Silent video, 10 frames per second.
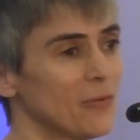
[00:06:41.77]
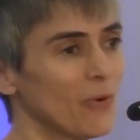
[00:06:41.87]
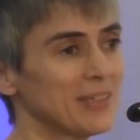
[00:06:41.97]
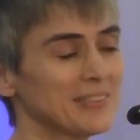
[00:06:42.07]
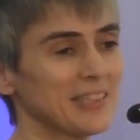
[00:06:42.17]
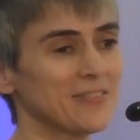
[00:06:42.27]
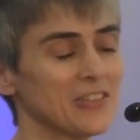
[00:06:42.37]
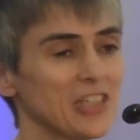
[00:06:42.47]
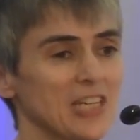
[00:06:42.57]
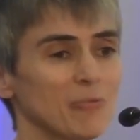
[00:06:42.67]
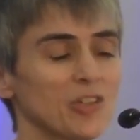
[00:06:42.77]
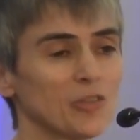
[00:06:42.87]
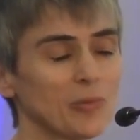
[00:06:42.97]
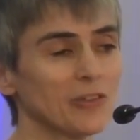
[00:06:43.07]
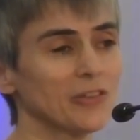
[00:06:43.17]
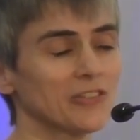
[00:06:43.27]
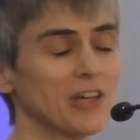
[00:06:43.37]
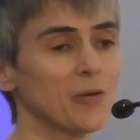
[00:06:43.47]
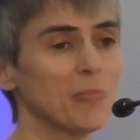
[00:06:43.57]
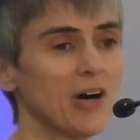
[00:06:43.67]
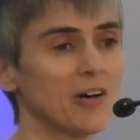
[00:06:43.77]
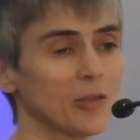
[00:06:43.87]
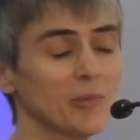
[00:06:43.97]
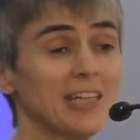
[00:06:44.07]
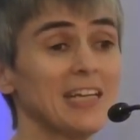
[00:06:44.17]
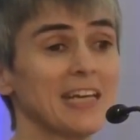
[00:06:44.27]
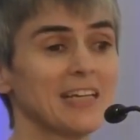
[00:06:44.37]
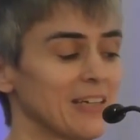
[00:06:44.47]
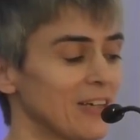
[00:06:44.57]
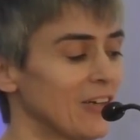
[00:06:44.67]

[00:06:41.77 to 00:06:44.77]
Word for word: one set of achievements, but also mark the beginning